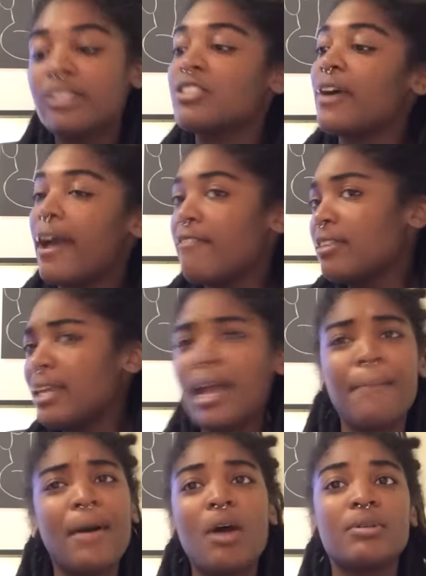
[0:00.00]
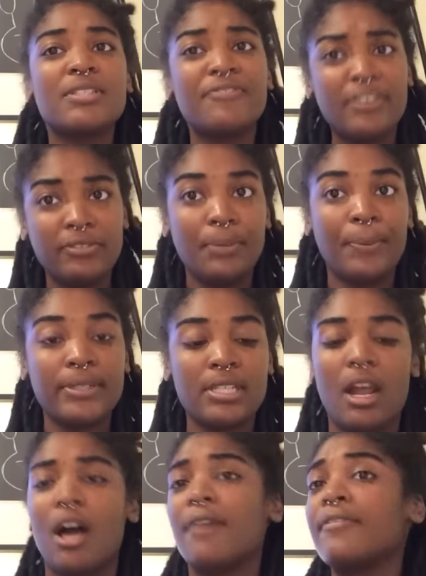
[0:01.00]
So everything I bought was
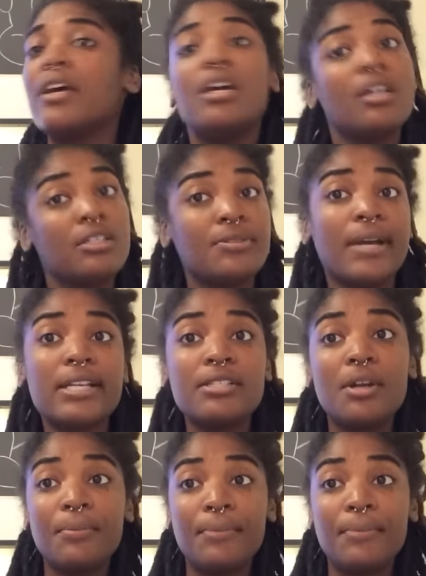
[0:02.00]
50% off because you guys know